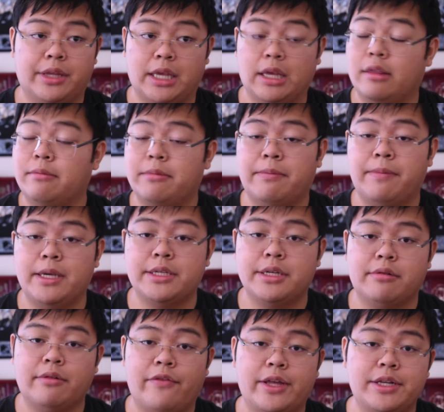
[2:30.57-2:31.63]
give them a
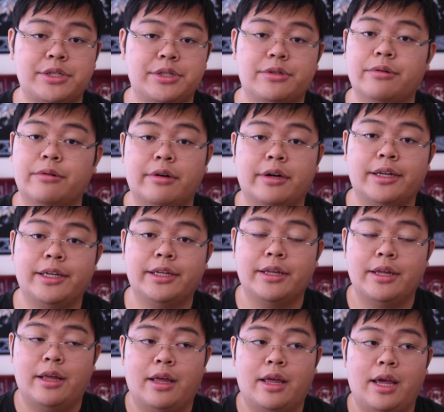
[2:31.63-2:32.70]
basic revenge story,
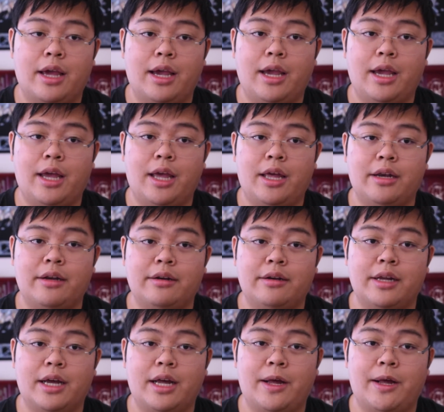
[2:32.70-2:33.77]

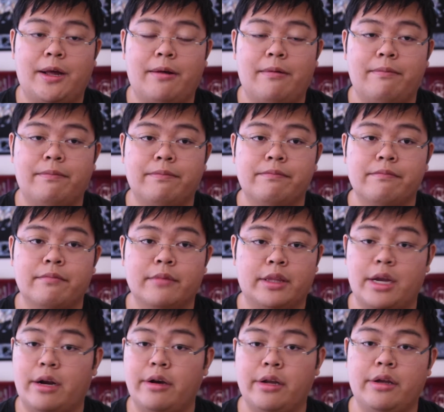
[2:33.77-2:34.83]
and
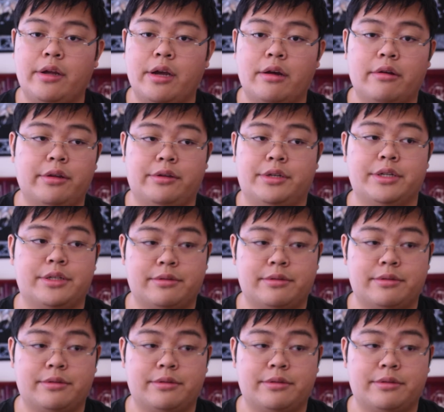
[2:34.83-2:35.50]
there you go.